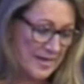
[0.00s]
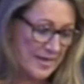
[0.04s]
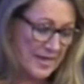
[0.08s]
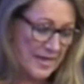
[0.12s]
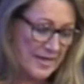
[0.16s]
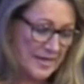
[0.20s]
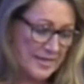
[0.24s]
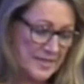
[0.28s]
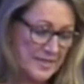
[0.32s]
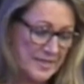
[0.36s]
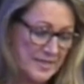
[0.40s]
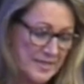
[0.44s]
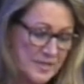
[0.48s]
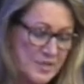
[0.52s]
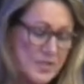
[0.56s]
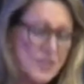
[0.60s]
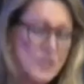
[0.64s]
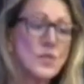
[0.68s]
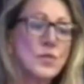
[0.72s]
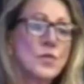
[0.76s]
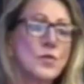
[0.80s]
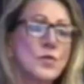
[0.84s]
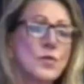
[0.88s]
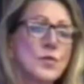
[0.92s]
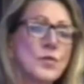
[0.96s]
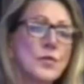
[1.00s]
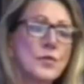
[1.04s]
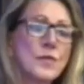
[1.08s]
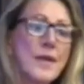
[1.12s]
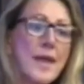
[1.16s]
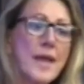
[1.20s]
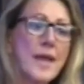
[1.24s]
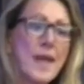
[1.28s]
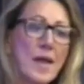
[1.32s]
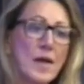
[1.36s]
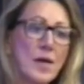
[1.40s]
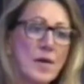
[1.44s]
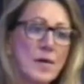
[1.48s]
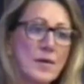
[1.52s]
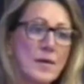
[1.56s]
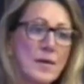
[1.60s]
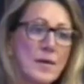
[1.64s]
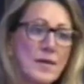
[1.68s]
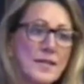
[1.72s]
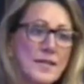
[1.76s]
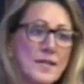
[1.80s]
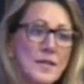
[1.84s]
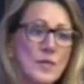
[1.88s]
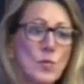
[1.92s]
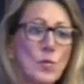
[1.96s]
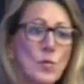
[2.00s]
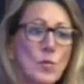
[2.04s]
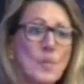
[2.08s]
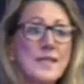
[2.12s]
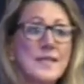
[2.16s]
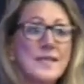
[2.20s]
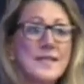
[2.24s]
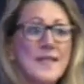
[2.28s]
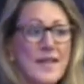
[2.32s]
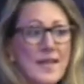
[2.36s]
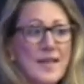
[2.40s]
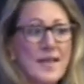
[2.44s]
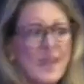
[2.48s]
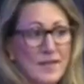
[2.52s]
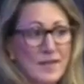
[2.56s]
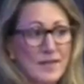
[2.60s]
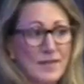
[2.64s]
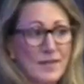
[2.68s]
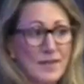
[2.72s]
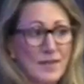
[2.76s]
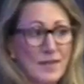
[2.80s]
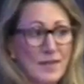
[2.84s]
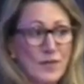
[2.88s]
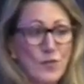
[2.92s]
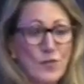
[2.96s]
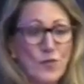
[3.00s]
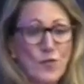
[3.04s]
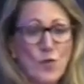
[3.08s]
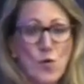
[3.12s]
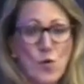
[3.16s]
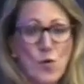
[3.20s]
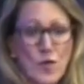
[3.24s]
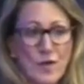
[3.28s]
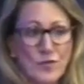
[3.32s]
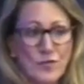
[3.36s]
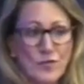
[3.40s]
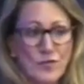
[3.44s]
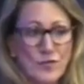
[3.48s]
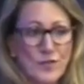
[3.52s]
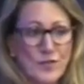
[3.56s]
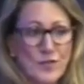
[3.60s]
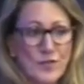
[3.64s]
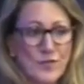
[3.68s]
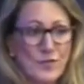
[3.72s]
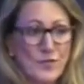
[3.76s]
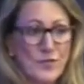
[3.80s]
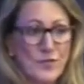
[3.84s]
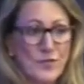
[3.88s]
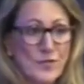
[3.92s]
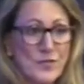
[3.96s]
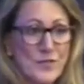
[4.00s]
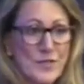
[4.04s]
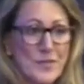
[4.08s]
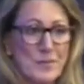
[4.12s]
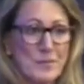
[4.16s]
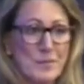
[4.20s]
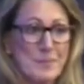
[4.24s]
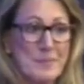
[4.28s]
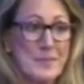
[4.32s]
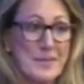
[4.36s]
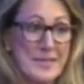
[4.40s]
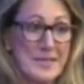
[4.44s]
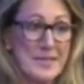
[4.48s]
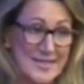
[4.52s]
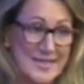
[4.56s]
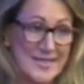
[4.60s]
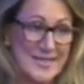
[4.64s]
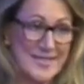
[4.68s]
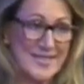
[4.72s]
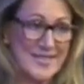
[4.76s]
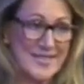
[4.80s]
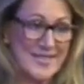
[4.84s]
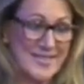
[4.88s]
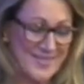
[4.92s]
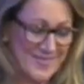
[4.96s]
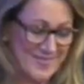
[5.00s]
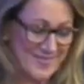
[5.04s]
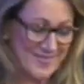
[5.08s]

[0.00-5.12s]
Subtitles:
and it is as true now as it was then in 450 BC.